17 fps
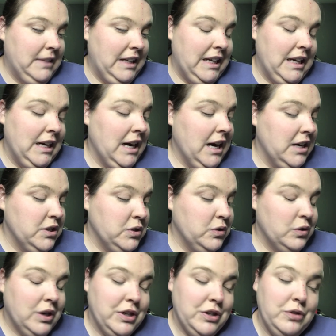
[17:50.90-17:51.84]
In high school,
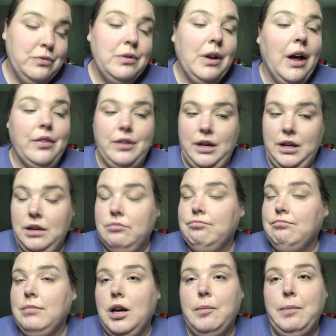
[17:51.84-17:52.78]
I knew nothing
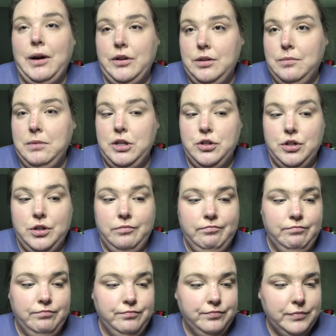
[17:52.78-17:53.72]
about dimension,
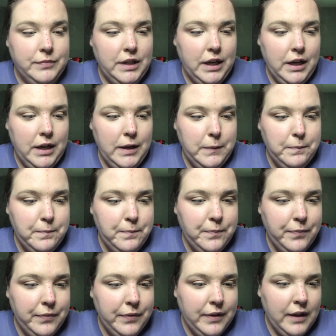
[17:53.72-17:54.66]
okay?
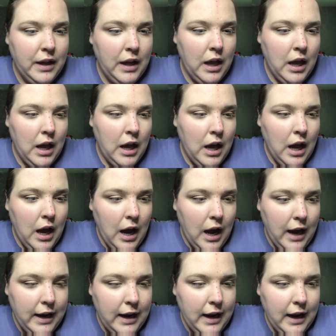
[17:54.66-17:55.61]

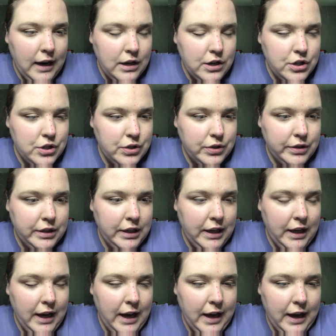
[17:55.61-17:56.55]
I actually
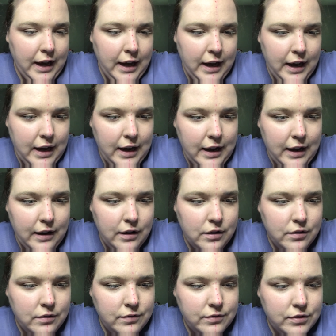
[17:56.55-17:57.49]

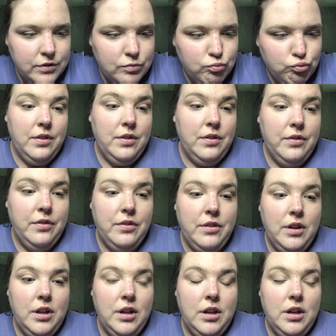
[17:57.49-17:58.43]
have
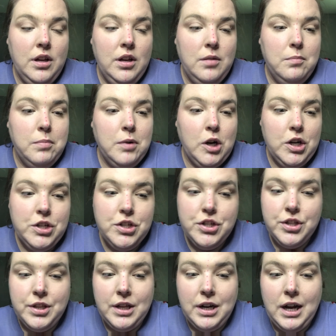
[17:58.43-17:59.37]
the brush
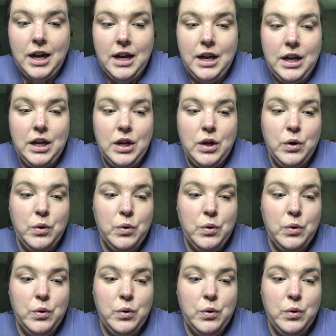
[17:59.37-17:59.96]
that I